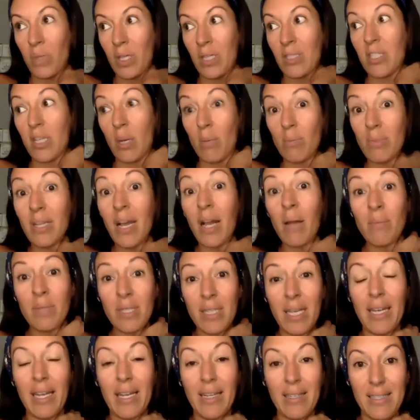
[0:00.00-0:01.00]
sometimes
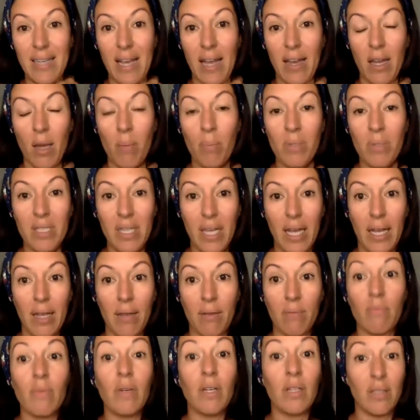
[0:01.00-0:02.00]
getting 10 up a
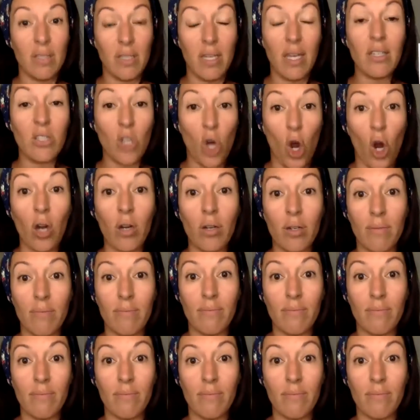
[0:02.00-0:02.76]
day is hard.